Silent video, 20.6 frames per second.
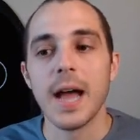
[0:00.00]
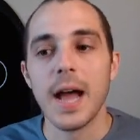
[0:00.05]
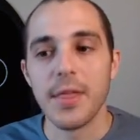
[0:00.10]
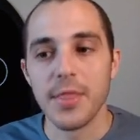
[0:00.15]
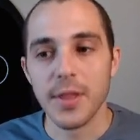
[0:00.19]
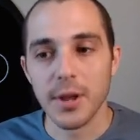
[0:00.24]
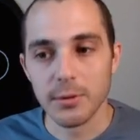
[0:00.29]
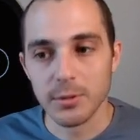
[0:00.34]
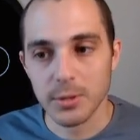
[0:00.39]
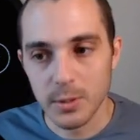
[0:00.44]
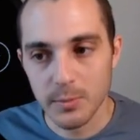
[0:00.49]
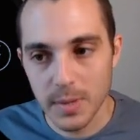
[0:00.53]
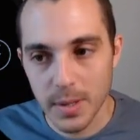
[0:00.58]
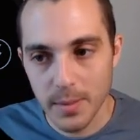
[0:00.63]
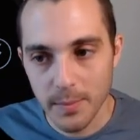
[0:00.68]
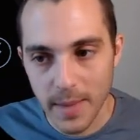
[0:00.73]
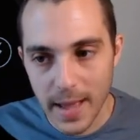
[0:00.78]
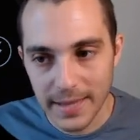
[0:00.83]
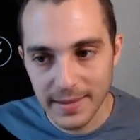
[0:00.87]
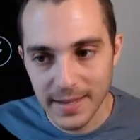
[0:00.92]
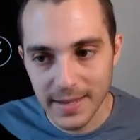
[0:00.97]
I thought it was going to be a
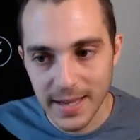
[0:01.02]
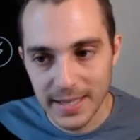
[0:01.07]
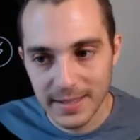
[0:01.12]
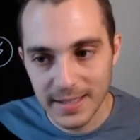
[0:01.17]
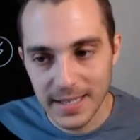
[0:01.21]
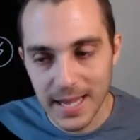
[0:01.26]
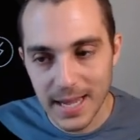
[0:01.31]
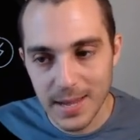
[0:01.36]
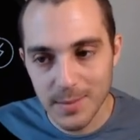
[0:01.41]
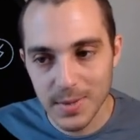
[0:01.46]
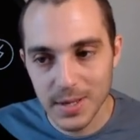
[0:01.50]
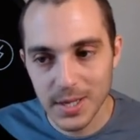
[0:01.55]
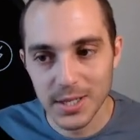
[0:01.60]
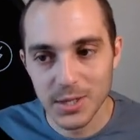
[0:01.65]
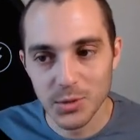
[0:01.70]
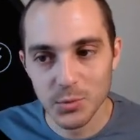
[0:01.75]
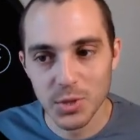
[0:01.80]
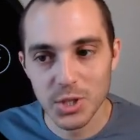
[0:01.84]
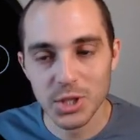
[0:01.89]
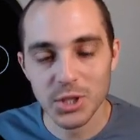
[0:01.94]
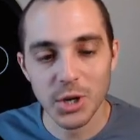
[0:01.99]
bad day today
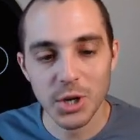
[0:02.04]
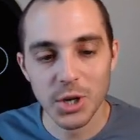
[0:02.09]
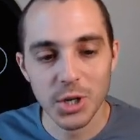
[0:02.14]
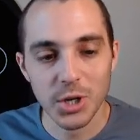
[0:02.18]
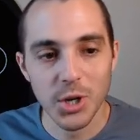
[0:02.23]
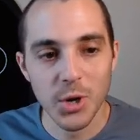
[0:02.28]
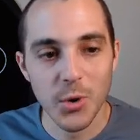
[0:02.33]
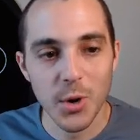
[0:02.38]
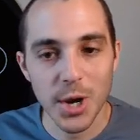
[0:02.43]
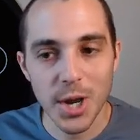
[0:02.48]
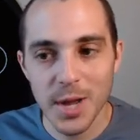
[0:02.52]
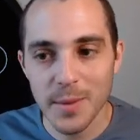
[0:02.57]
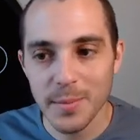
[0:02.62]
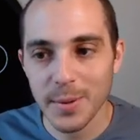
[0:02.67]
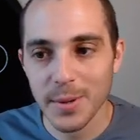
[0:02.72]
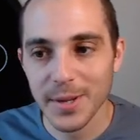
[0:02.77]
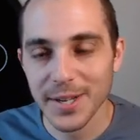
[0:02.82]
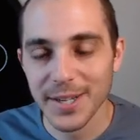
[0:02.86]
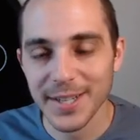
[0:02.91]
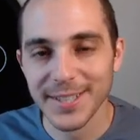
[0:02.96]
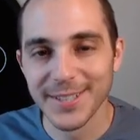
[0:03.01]
because we started going up,
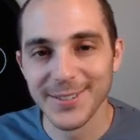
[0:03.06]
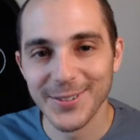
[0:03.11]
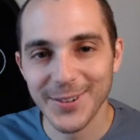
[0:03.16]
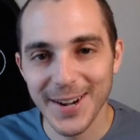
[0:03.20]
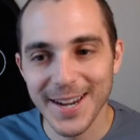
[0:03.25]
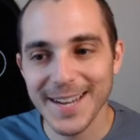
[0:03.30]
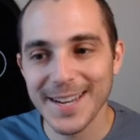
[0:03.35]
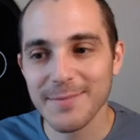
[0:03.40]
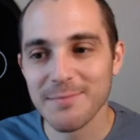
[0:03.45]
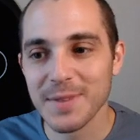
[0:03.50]
right?